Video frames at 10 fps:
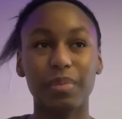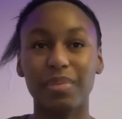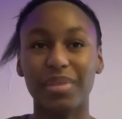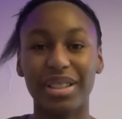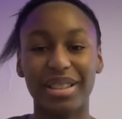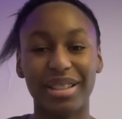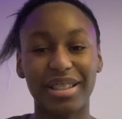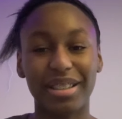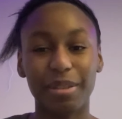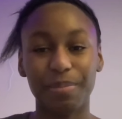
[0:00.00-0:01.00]
just
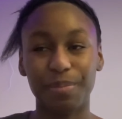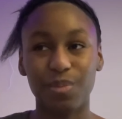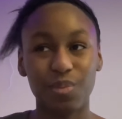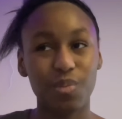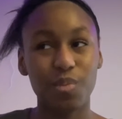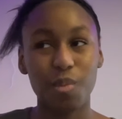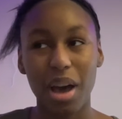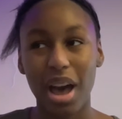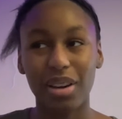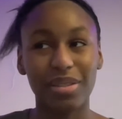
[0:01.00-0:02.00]
some
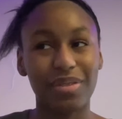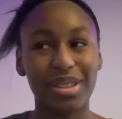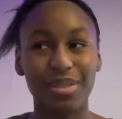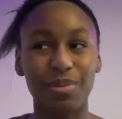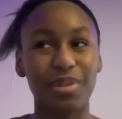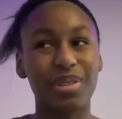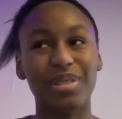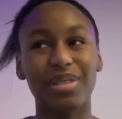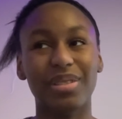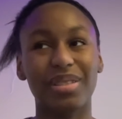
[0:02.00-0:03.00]
out of this
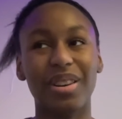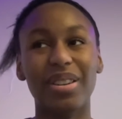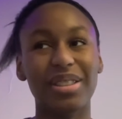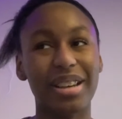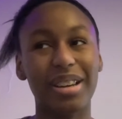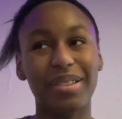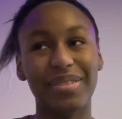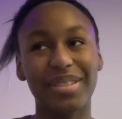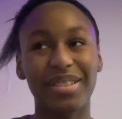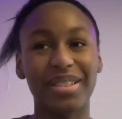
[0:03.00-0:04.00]
world
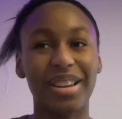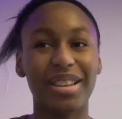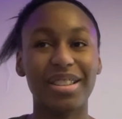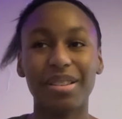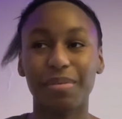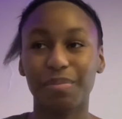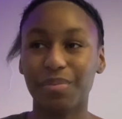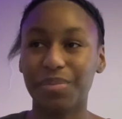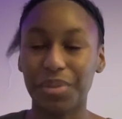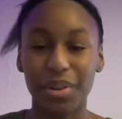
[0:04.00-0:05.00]
concept or like some
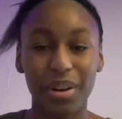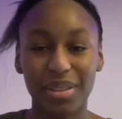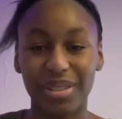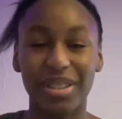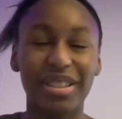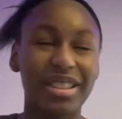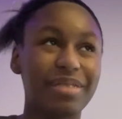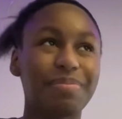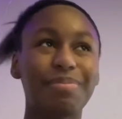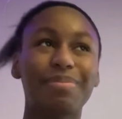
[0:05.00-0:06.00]
long journey.
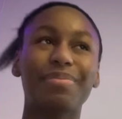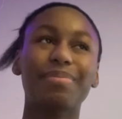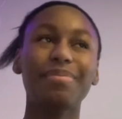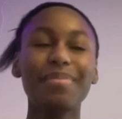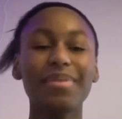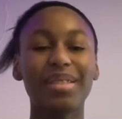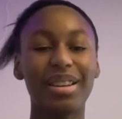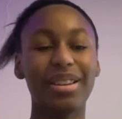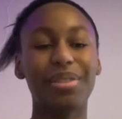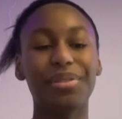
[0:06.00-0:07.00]
Like,
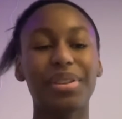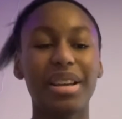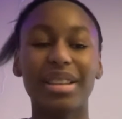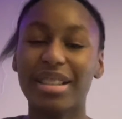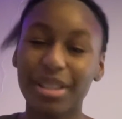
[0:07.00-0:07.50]
no, Sailor